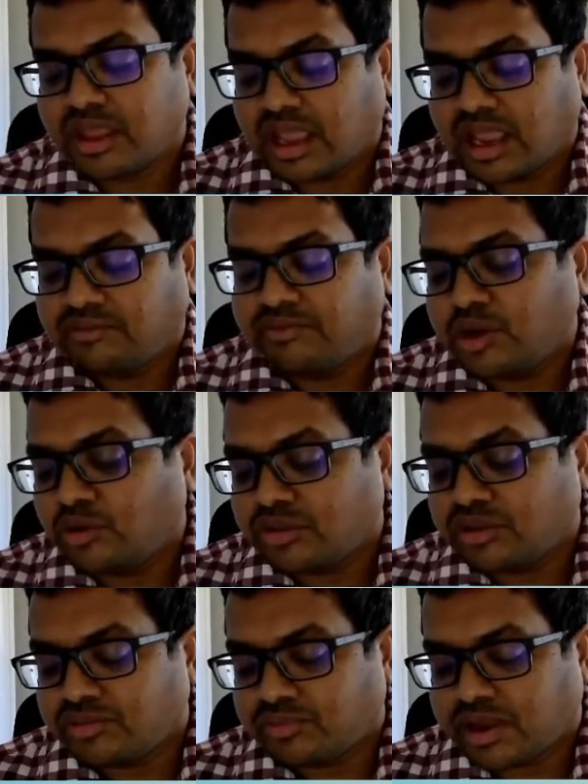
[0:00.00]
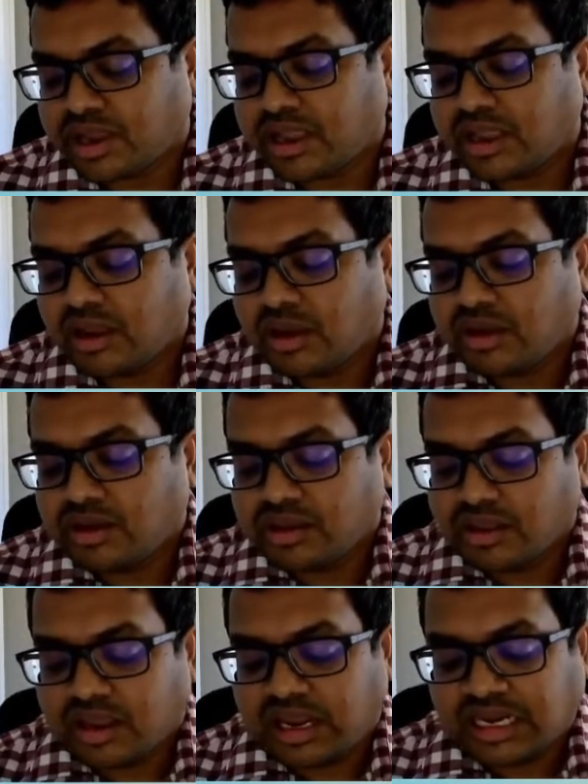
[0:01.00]
And we do this by
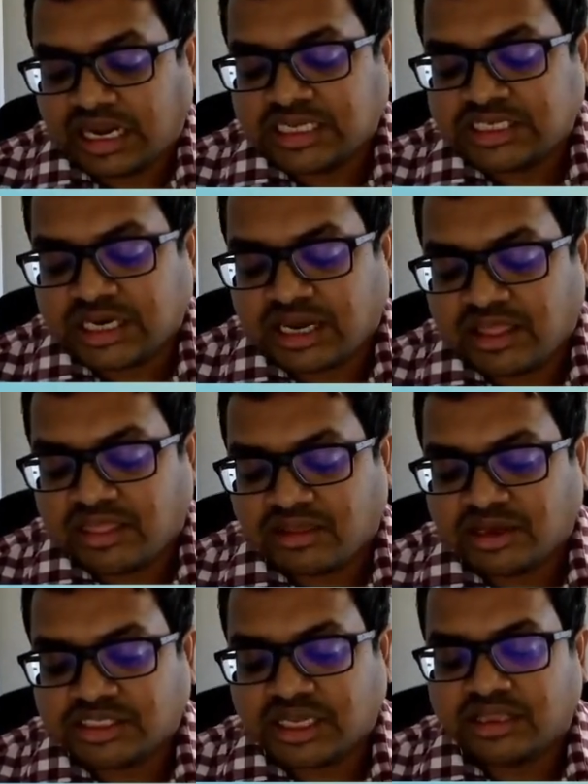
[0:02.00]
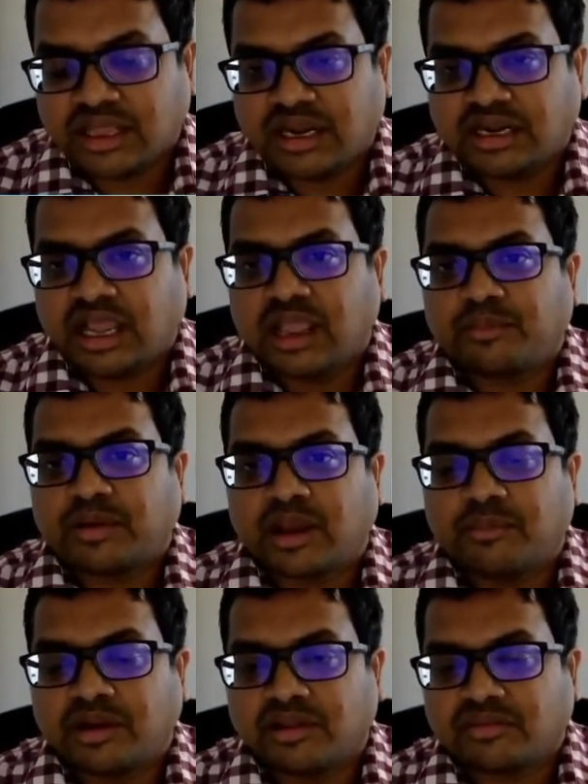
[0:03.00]
intelligently searching the entire
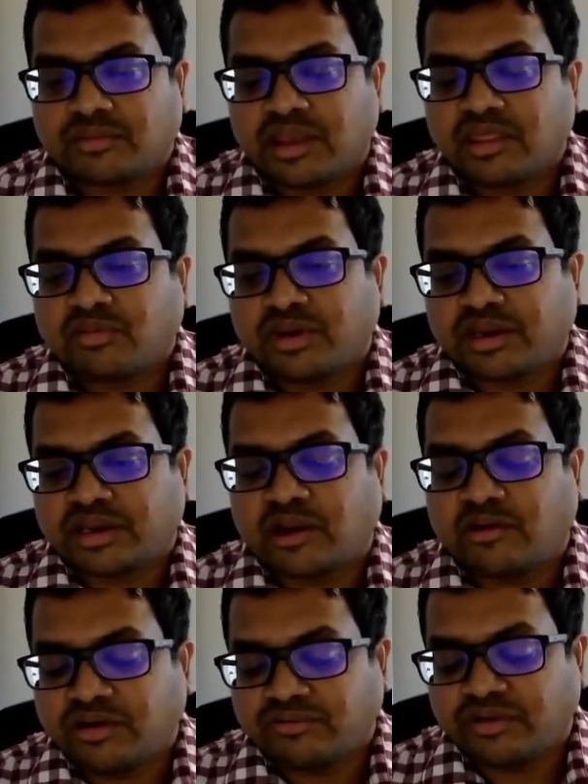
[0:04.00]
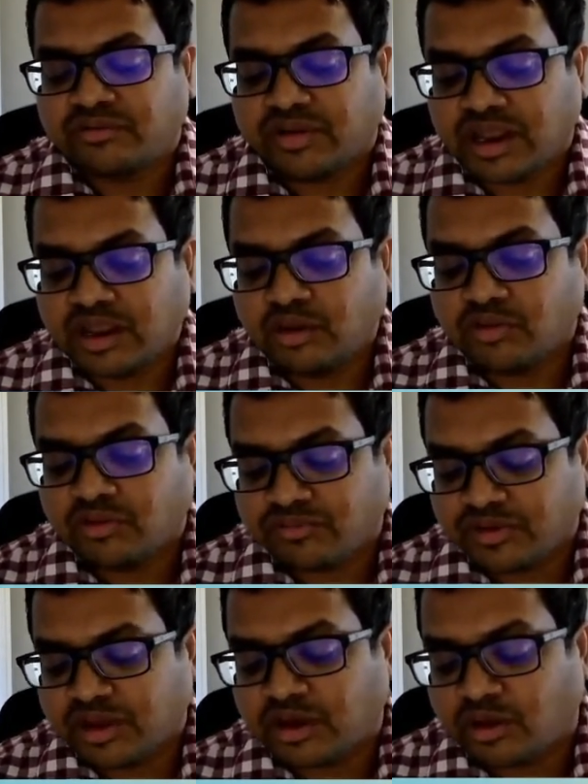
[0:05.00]
parameter space. We try out different values, we
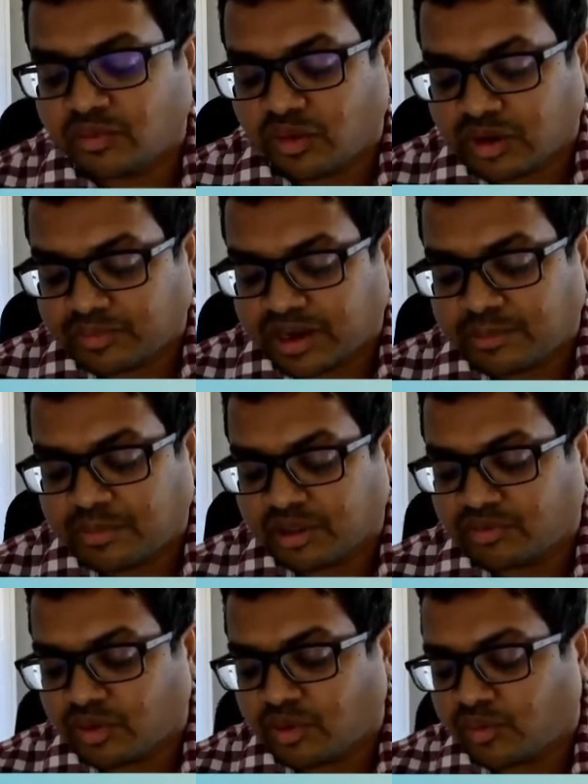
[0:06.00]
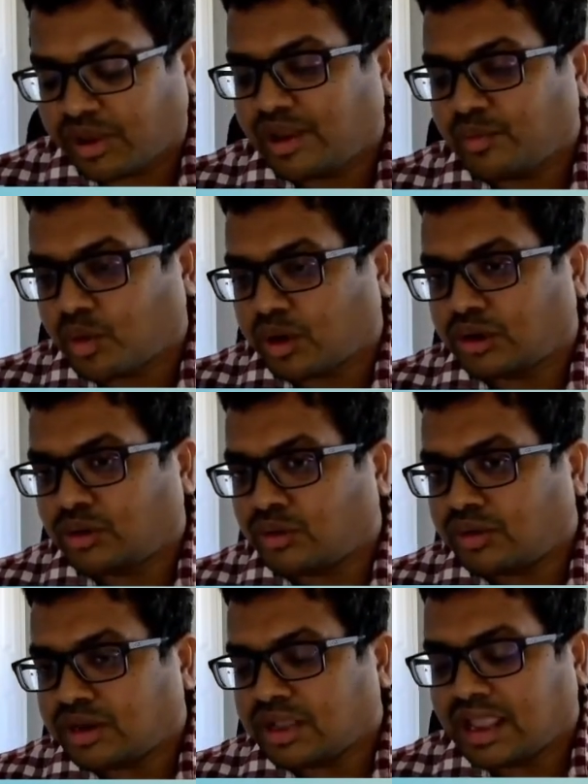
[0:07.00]
figure out what parameters work well, what
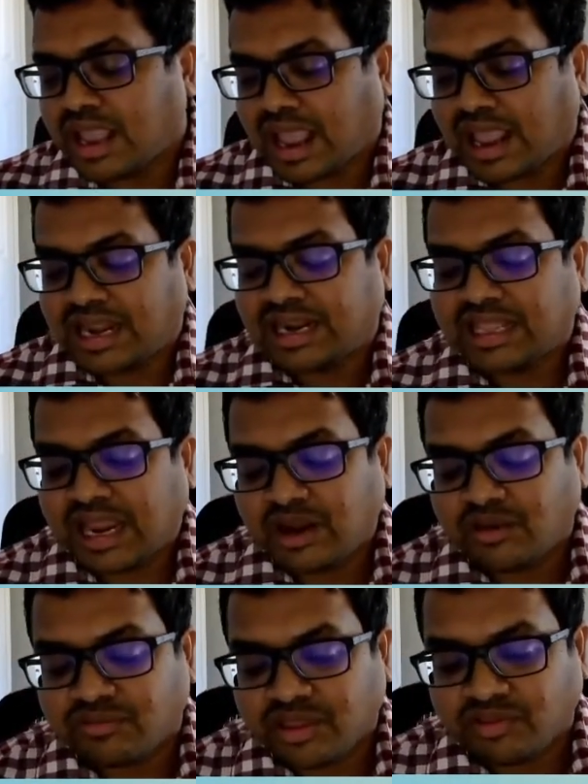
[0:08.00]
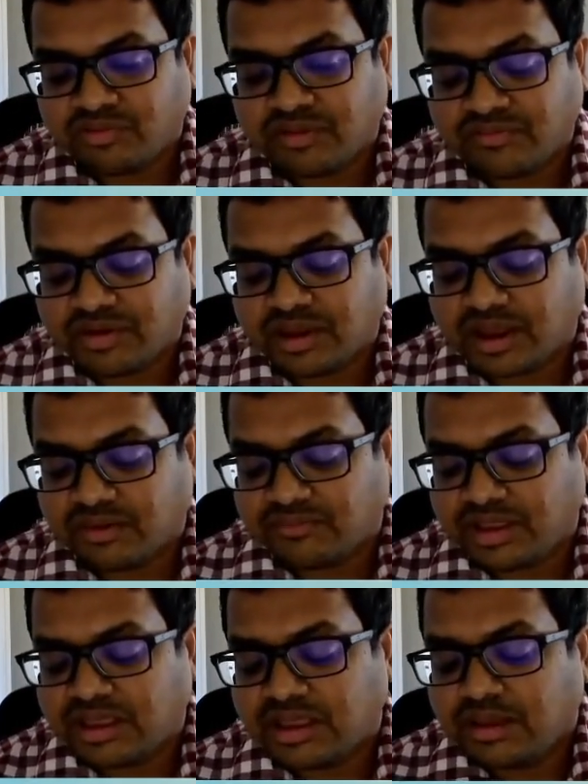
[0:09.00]
don't, and at the end of this,
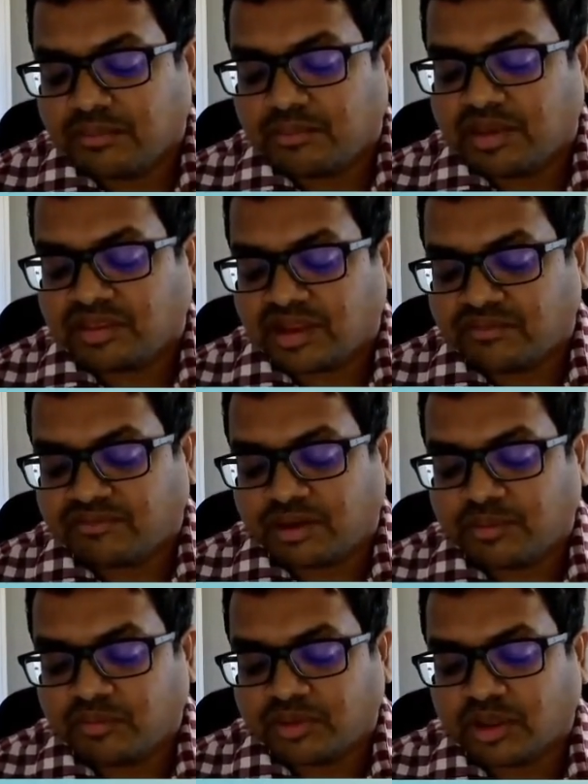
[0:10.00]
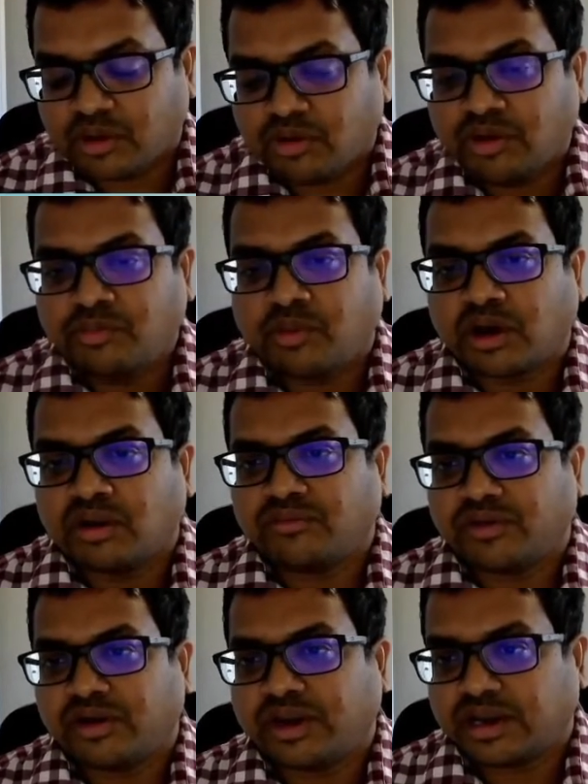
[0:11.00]
we basically have come up with a good model
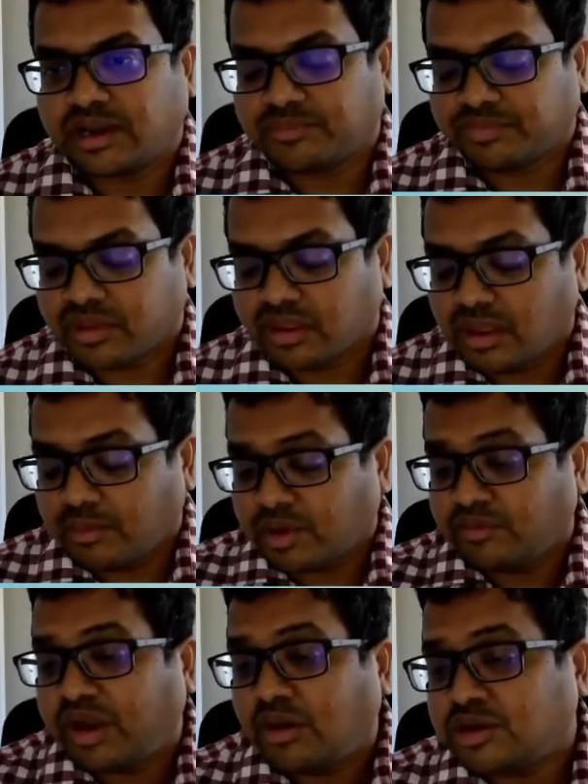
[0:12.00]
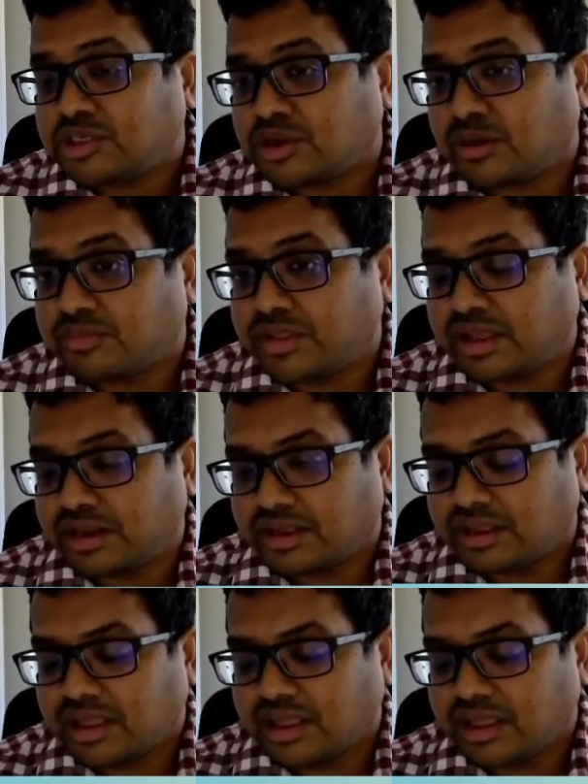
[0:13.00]
for your data. But we don't stop there.